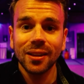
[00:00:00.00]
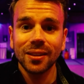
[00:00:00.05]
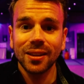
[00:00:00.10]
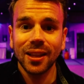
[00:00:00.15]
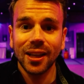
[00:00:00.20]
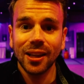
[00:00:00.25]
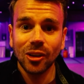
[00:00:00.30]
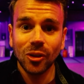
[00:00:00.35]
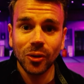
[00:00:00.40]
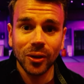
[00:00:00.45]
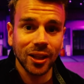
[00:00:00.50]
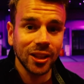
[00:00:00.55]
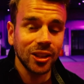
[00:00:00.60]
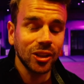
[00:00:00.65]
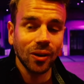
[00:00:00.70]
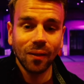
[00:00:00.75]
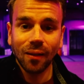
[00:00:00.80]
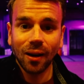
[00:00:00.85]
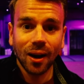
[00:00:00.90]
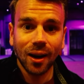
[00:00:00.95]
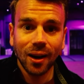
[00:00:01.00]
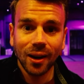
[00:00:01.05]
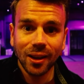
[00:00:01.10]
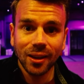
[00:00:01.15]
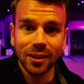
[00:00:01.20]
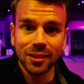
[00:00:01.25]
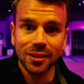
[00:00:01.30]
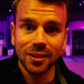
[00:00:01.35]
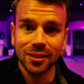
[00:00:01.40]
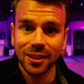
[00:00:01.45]
They look in your
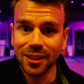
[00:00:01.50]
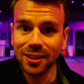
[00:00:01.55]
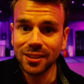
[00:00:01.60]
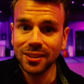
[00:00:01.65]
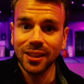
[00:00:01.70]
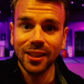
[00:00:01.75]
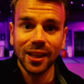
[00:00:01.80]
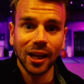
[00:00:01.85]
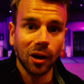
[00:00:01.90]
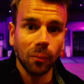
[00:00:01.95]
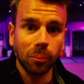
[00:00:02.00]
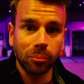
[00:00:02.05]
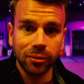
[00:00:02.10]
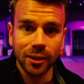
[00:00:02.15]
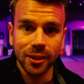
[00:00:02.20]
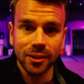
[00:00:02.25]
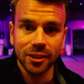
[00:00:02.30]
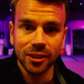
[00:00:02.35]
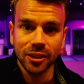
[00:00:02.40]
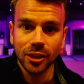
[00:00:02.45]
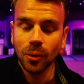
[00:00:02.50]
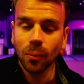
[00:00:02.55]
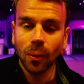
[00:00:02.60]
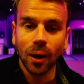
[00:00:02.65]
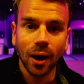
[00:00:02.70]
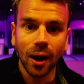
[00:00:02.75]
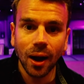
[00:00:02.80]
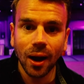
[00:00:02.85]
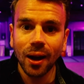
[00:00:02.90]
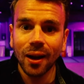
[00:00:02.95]
eyes. They see how pretty you
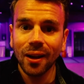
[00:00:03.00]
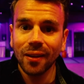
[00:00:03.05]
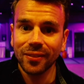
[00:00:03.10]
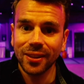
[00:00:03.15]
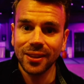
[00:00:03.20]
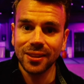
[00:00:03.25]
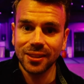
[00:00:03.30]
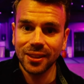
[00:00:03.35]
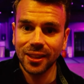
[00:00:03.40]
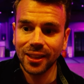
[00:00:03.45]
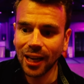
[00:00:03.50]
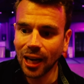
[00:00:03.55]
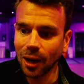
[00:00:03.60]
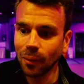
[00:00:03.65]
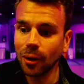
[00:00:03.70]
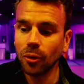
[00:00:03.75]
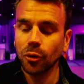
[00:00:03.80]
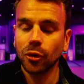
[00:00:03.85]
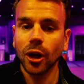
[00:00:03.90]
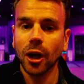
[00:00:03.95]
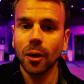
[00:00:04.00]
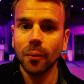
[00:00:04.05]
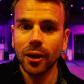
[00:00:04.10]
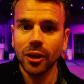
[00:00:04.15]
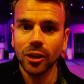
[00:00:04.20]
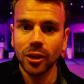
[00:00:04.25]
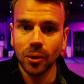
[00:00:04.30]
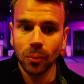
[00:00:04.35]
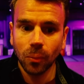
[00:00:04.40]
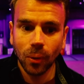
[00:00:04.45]
are. They see how
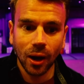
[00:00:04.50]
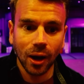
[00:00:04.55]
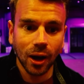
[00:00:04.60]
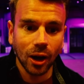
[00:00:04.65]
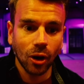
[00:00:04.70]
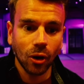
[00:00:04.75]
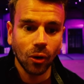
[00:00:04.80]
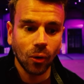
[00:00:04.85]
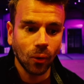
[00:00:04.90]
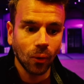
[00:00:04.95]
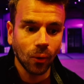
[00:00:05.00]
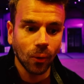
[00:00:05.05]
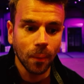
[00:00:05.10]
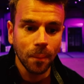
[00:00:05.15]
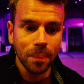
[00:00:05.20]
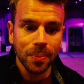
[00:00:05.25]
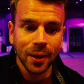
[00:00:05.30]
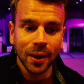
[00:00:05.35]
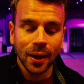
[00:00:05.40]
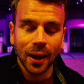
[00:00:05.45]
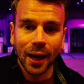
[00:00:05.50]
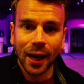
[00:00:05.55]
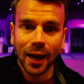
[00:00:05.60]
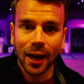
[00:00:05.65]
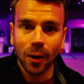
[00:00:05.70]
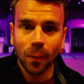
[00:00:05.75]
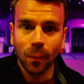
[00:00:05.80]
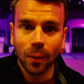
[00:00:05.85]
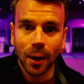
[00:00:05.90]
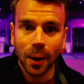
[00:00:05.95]
outgoing you are, or
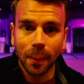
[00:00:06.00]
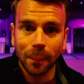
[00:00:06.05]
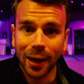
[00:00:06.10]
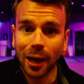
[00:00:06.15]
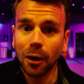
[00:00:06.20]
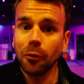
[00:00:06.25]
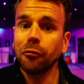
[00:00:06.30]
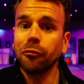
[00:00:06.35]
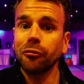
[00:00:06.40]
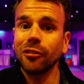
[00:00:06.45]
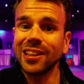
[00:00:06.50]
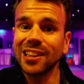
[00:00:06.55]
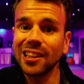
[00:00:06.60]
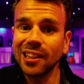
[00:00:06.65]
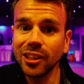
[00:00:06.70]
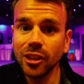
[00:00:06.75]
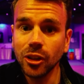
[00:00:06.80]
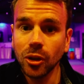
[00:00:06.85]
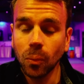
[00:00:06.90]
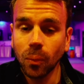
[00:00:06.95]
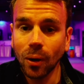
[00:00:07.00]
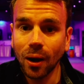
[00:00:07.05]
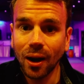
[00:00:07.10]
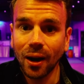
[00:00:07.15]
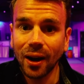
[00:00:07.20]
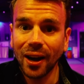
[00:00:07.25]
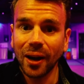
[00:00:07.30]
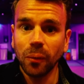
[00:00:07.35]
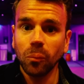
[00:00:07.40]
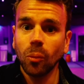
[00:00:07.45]
how friendly you
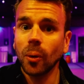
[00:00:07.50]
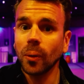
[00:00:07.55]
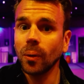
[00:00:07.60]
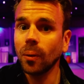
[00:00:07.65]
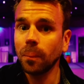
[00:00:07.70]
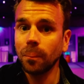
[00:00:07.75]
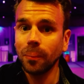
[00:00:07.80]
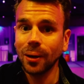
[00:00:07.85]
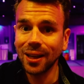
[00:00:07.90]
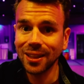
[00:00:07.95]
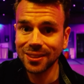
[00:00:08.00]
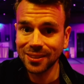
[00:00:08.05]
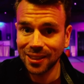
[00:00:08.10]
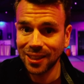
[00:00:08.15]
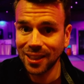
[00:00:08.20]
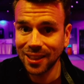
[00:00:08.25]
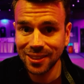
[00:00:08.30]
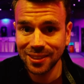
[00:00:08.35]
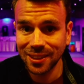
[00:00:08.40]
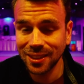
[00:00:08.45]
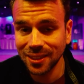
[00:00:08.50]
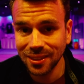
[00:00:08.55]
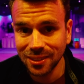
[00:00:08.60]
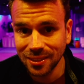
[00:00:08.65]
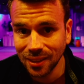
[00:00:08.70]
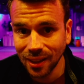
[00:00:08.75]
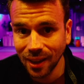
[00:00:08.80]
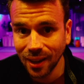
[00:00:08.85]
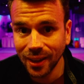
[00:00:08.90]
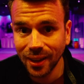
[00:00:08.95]
are, and what your personality
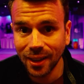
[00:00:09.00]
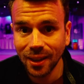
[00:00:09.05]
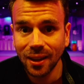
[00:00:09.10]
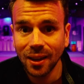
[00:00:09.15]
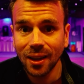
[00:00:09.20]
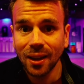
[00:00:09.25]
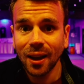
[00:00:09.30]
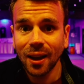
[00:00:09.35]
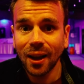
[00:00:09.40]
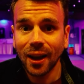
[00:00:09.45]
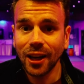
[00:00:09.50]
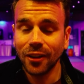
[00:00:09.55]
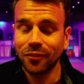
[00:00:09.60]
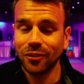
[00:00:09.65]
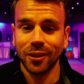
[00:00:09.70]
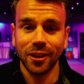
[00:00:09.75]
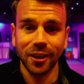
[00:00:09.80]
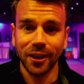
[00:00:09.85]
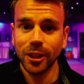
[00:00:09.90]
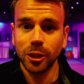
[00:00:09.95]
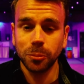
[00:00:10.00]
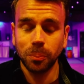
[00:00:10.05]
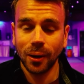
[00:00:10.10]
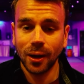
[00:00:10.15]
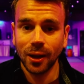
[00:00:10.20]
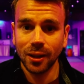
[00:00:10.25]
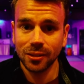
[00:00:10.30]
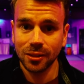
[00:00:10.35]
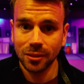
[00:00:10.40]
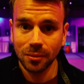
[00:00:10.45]
is like. And if you're a nice
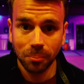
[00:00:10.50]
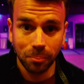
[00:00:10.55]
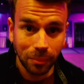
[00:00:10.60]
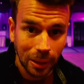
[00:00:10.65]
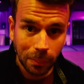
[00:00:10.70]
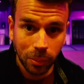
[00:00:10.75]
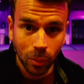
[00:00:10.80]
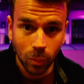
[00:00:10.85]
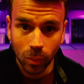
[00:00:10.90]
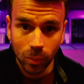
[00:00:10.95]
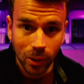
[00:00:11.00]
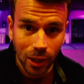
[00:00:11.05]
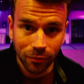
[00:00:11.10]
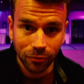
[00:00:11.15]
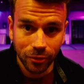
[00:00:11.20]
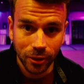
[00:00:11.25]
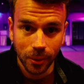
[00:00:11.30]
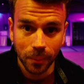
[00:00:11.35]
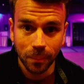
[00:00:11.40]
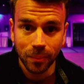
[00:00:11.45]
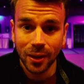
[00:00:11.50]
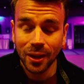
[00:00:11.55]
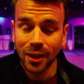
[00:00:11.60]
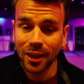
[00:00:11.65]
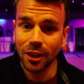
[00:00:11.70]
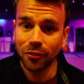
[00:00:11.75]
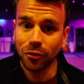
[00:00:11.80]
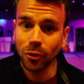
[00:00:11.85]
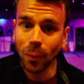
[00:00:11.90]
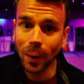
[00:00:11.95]
person, people will love you.
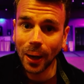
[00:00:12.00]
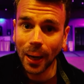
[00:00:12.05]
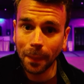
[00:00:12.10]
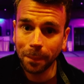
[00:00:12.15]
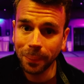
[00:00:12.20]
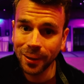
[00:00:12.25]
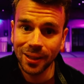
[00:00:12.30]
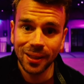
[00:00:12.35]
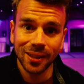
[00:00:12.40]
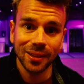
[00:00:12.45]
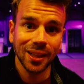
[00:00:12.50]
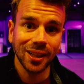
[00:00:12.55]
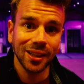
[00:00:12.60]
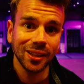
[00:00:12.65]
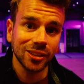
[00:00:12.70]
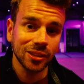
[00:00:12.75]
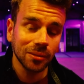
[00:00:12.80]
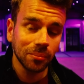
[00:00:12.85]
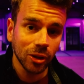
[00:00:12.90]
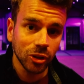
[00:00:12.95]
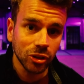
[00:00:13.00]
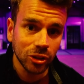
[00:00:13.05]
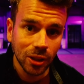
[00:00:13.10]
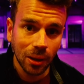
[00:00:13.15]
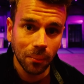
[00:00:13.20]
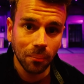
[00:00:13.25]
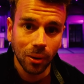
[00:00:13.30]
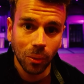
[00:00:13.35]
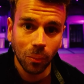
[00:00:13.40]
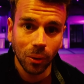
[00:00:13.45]
And if you're happy, that is the most
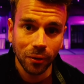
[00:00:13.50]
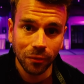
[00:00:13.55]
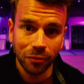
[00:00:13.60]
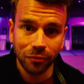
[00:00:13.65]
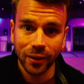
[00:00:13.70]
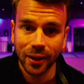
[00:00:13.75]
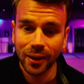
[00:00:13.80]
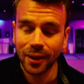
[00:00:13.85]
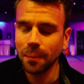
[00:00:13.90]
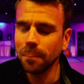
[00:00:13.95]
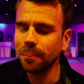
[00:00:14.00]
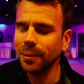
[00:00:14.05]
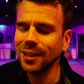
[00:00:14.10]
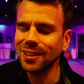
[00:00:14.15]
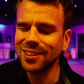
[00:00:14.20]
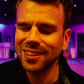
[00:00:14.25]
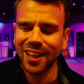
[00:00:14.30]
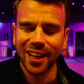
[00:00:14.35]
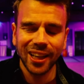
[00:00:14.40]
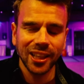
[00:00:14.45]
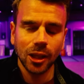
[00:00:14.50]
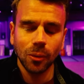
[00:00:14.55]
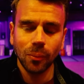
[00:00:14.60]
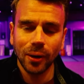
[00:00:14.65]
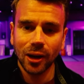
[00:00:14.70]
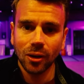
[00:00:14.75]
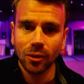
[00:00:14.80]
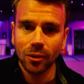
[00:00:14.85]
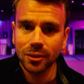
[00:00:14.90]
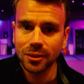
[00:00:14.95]
#1 thing. It beats any
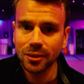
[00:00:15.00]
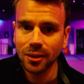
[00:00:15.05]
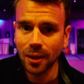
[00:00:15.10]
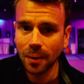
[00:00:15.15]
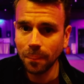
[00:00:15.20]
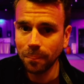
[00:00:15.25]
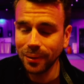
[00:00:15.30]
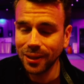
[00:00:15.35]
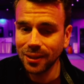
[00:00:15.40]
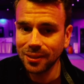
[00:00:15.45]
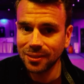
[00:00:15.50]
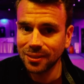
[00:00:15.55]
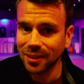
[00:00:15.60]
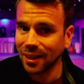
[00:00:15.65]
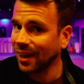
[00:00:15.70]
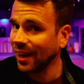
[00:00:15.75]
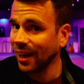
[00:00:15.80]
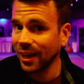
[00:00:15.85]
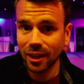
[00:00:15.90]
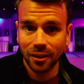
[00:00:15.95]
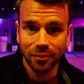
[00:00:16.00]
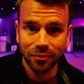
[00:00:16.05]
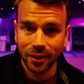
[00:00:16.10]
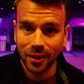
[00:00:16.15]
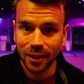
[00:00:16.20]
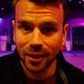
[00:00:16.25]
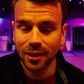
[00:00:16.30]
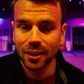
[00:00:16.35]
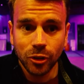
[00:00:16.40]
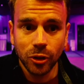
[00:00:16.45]
weight loss. It beats
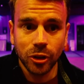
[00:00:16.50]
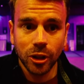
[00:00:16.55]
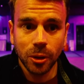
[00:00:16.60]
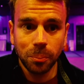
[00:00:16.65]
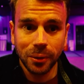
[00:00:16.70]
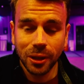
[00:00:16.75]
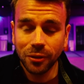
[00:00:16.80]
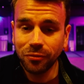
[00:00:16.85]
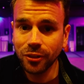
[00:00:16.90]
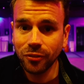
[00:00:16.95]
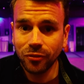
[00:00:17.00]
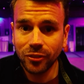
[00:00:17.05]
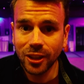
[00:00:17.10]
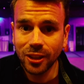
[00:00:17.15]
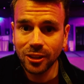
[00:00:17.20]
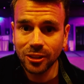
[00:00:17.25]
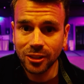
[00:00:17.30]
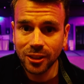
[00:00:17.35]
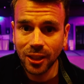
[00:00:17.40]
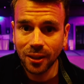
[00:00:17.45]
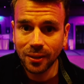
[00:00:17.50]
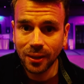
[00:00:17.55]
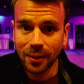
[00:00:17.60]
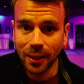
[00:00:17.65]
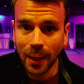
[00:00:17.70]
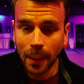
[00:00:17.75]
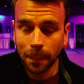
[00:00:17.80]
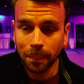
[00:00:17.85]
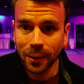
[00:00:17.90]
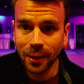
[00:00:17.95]
anything. You could be 15 stone and
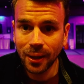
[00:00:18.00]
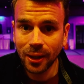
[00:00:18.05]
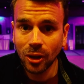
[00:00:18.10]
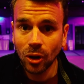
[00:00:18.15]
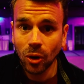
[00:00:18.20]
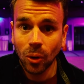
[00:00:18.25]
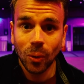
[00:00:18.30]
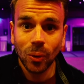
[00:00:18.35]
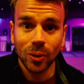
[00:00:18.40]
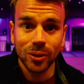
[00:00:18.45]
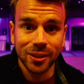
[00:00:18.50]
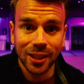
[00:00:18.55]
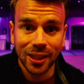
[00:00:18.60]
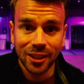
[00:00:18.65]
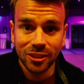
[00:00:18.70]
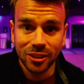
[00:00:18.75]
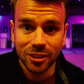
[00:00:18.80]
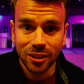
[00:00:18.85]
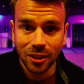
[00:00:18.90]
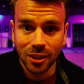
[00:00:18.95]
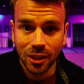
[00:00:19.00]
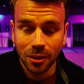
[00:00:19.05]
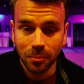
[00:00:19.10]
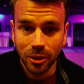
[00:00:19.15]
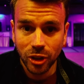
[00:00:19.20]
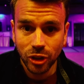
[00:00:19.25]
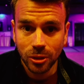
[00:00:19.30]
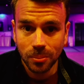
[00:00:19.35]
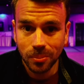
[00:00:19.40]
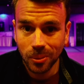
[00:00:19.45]
happy, or 10 stone and
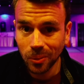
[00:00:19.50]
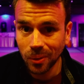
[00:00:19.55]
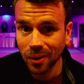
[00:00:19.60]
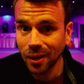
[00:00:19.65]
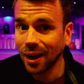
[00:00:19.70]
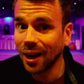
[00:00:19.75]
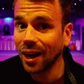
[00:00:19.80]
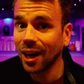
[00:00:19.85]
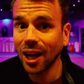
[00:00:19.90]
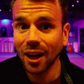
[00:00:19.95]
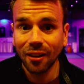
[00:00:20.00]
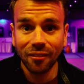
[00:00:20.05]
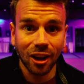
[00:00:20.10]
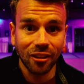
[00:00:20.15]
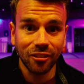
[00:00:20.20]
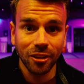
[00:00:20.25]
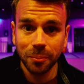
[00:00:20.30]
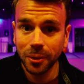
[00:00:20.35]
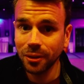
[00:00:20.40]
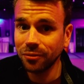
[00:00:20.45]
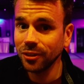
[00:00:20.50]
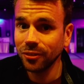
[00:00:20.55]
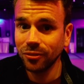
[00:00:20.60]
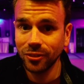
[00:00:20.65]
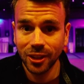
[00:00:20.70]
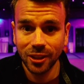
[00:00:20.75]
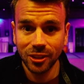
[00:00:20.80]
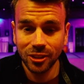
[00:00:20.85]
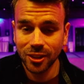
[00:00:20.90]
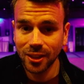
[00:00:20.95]
miserable. I'd rather be
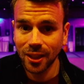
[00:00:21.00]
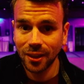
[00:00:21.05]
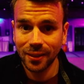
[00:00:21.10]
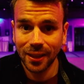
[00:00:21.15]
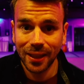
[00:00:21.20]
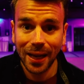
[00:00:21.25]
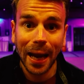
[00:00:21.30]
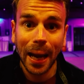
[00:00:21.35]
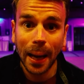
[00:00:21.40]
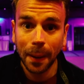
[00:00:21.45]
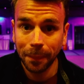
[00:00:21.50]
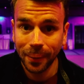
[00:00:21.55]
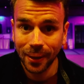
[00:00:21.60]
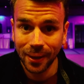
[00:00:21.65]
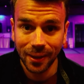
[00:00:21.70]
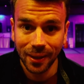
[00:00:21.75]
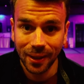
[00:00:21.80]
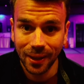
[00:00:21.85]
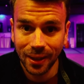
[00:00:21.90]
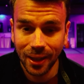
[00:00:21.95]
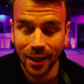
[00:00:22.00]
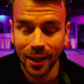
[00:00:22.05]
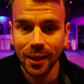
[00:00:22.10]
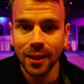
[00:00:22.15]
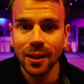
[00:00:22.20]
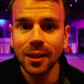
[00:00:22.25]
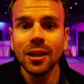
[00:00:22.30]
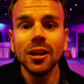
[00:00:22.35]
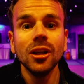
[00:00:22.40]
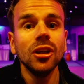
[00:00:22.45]
15 stone and happy,
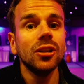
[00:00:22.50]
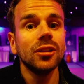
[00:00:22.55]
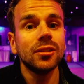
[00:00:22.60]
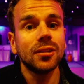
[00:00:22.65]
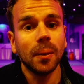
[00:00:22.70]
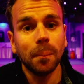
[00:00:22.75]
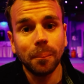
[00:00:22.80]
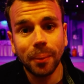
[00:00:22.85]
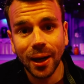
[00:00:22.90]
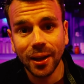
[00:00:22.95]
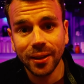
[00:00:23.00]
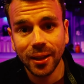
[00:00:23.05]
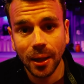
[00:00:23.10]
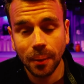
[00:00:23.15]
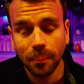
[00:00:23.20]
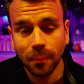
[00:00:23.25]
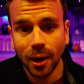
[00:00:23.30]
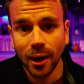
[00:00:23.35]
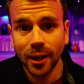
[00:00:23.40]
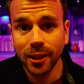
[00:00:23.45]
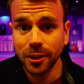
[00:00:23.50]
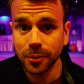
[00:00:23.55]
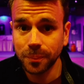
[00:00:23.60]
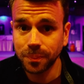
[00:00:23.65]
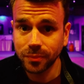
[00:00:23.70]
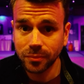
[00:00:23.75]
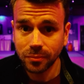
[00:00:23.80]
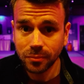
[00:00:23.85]
okay? So bear that in mind.